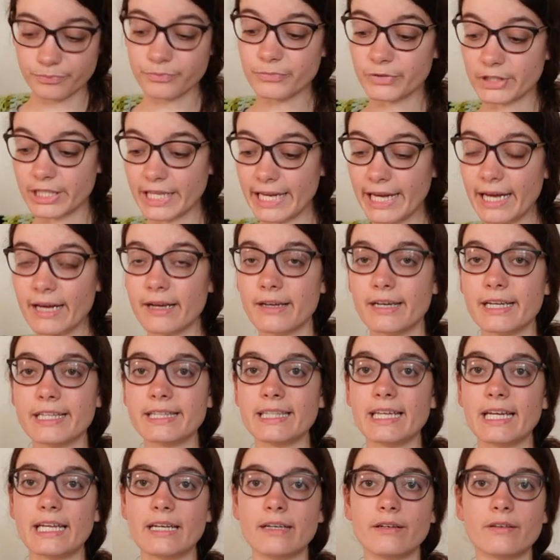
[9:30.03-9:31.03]
yeah, and
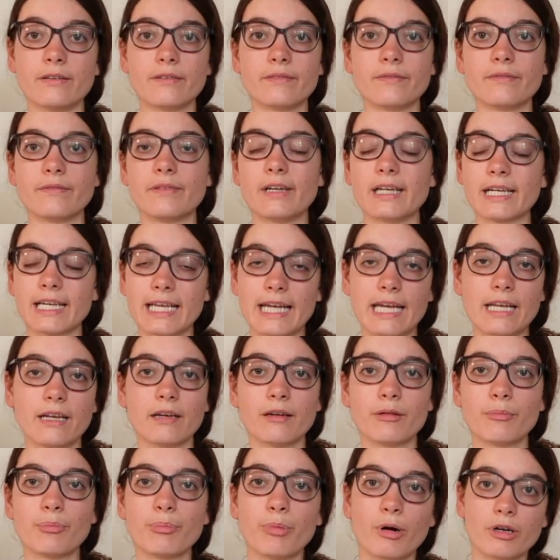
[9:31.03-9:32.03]
then again,
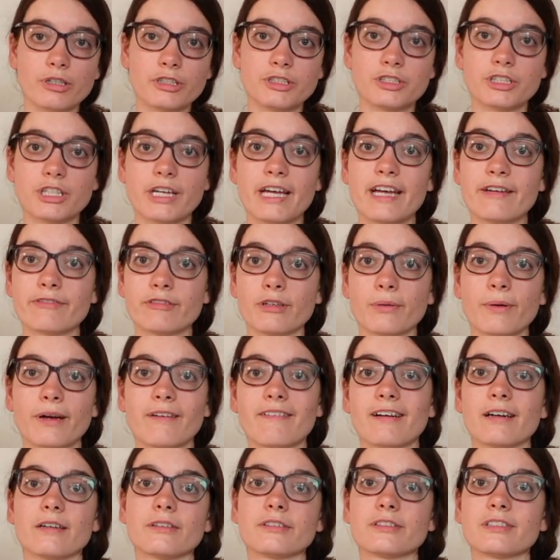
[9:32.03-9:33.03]
posture
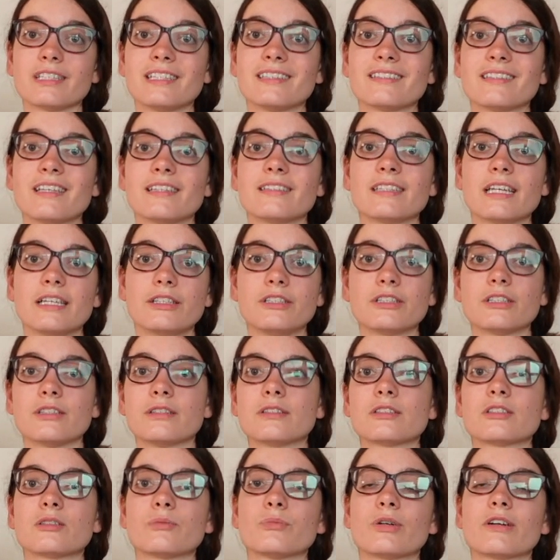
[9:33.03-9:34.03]
everywhere else. Is there tension
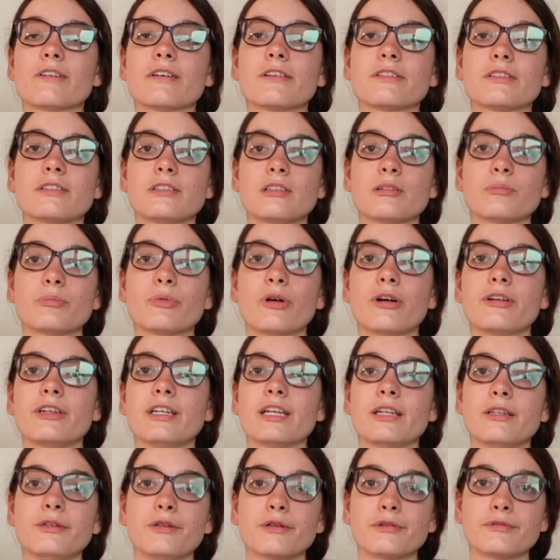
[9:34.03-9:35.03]
somewhere else in your
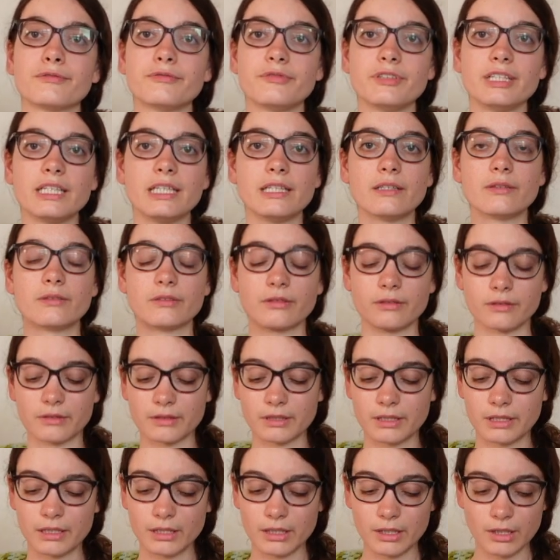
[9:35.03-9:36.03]
body, in your feet or
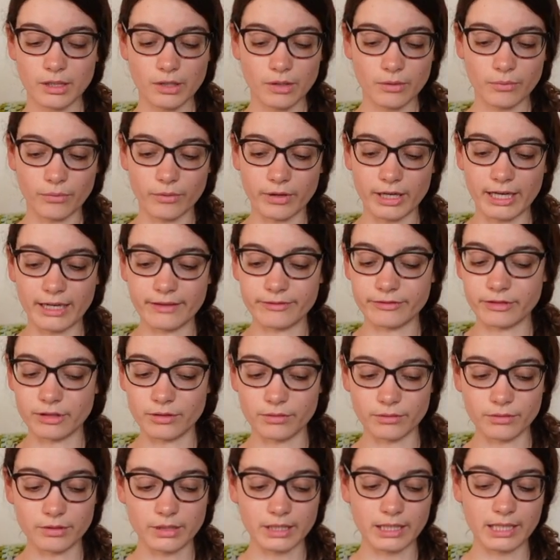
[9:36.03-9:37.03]
what have
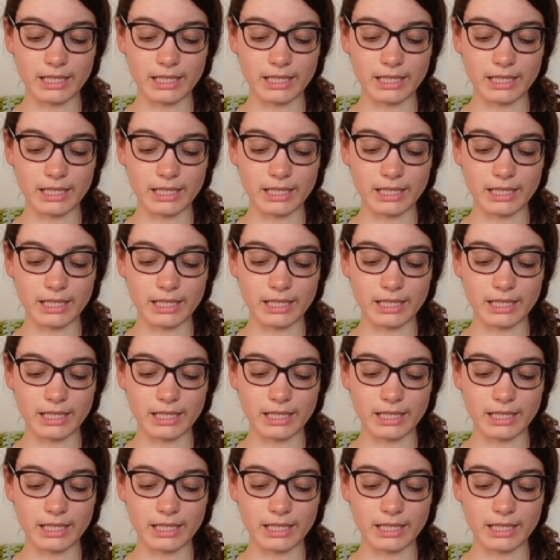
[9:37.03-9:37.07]
you?